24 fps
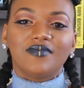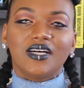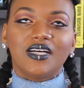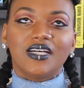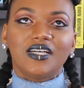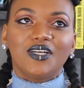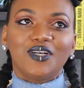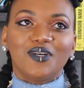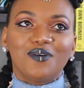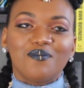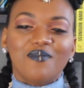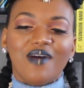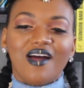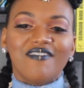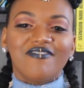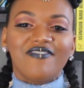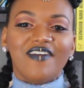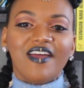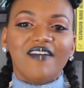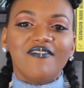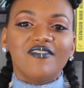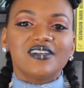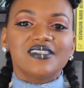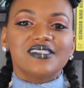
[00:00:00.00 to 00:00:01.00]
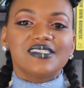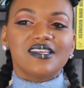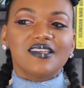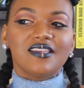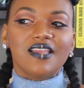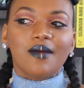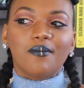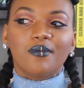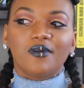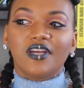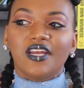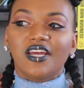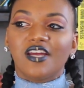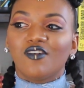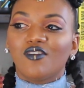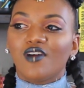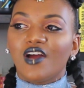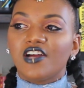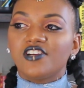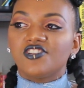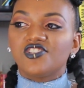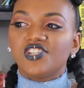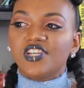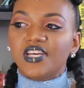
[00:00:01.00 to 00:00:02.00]
Oh, my favorite celebrity
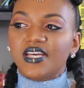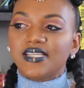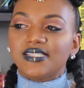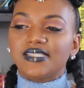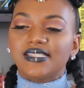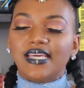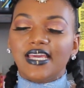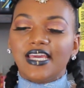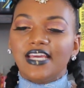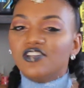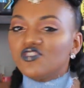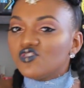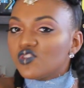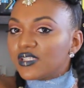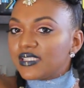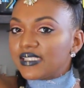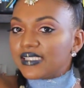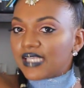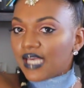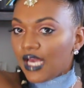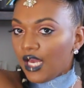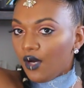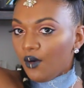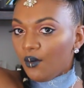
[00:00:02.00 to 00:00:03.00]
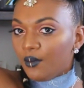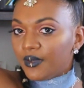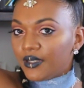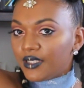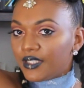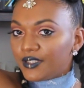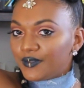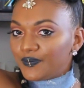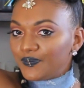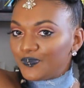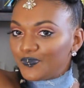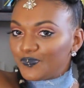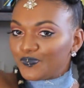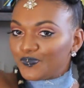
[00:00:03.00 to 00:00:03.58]
crush is Idris Elba.